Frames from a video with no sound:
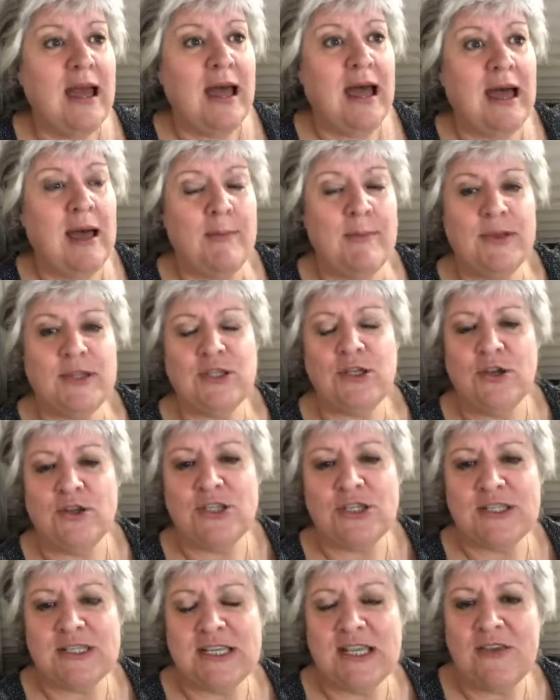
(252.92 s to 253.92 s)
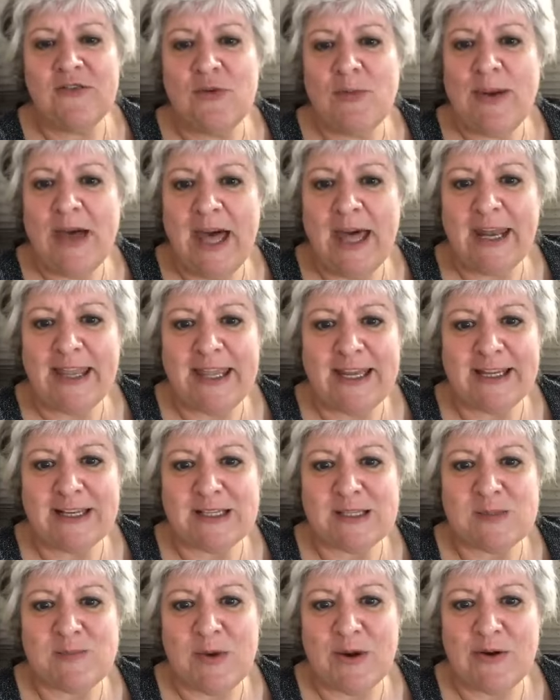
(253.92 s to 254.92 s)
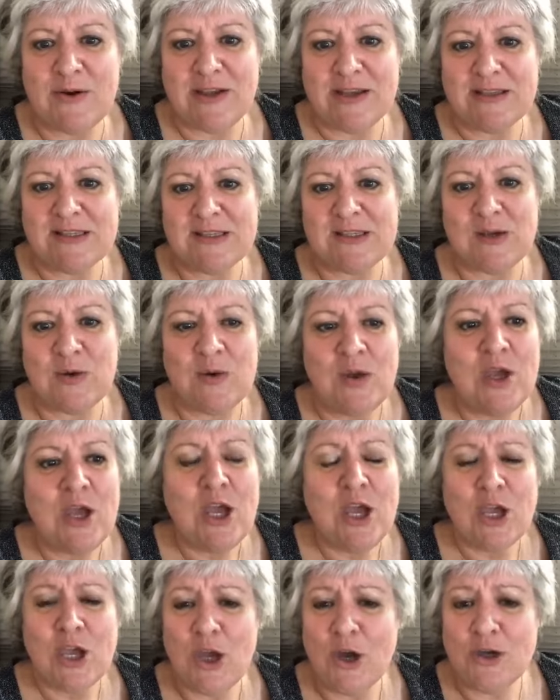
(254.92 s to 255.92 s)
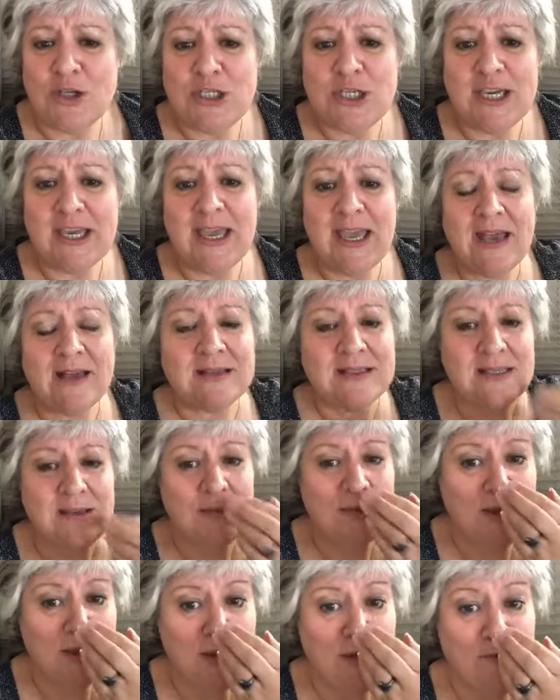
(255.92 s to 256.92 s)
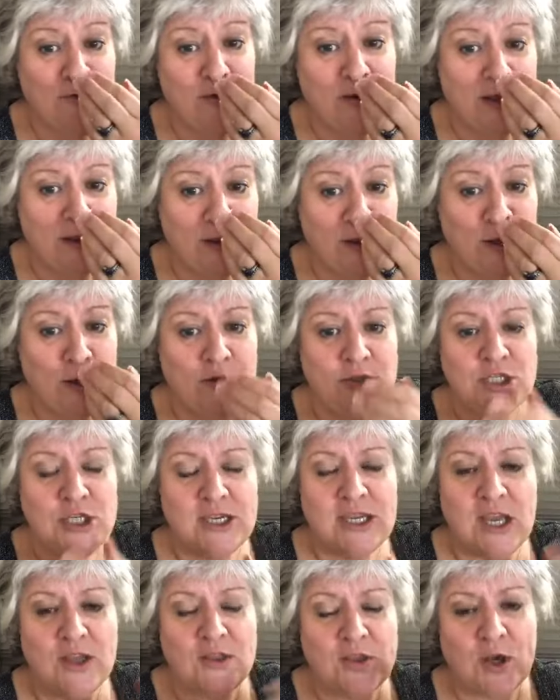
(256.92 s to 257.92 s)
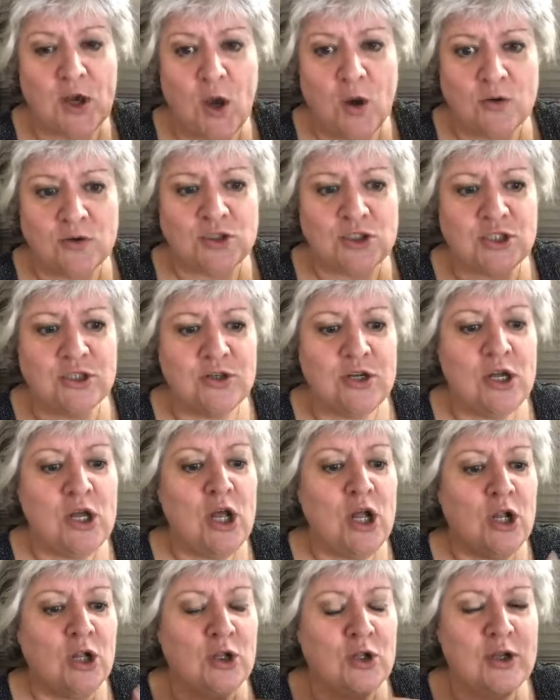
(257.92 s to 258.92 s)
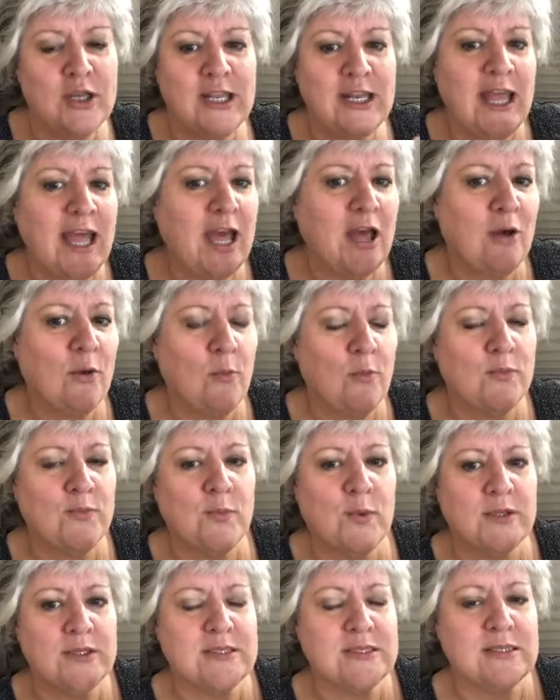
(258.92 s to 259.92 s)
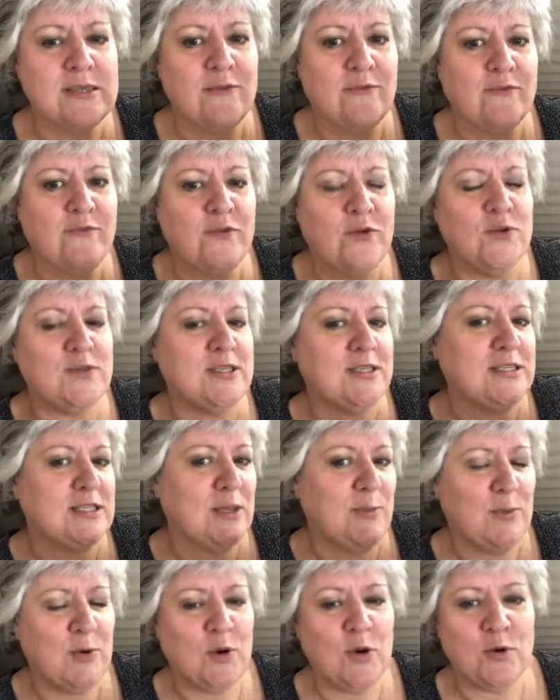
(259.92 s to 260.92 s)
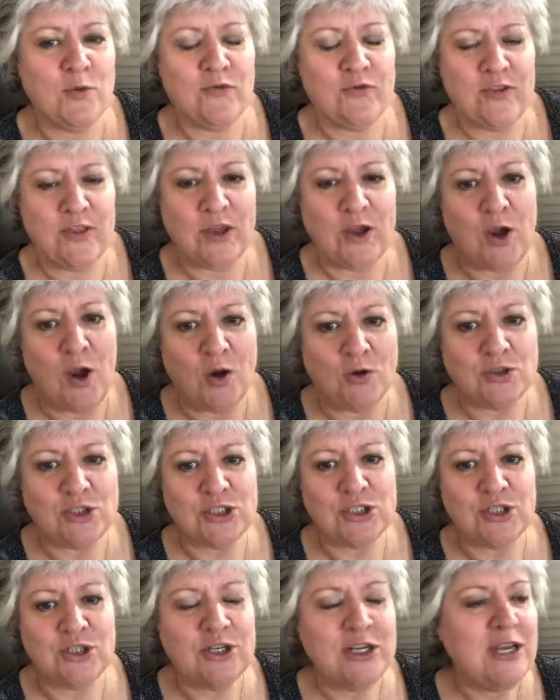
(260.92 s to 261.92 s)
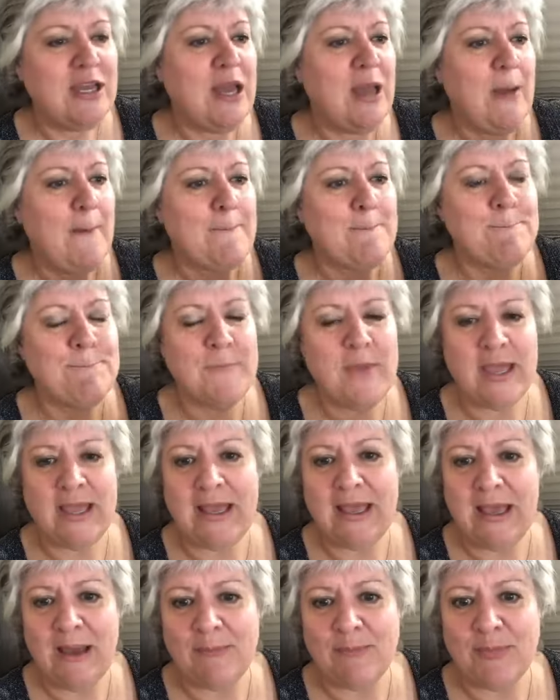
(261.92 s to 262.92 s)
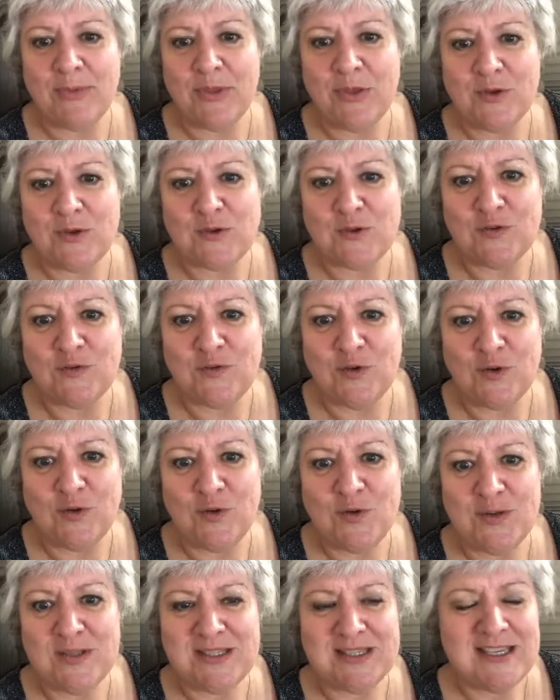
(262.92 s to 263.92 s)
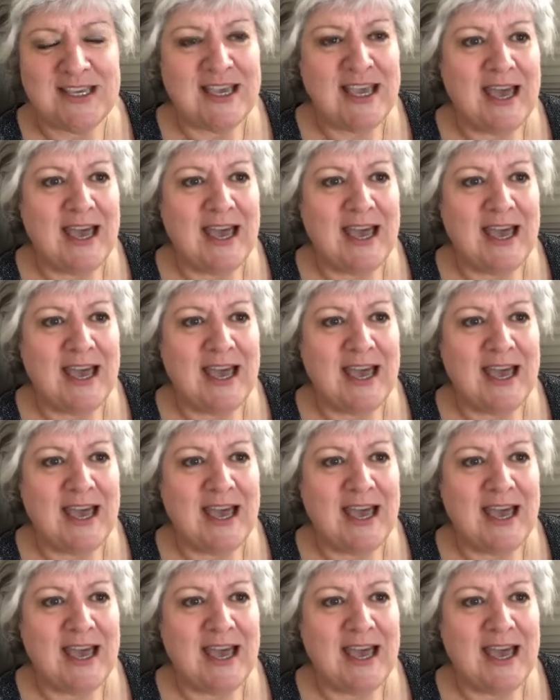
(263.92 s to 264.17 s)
But you know, just to give you part of that experience. So go check out the culture. Look at what foods are typical for their culture. Make up those foods.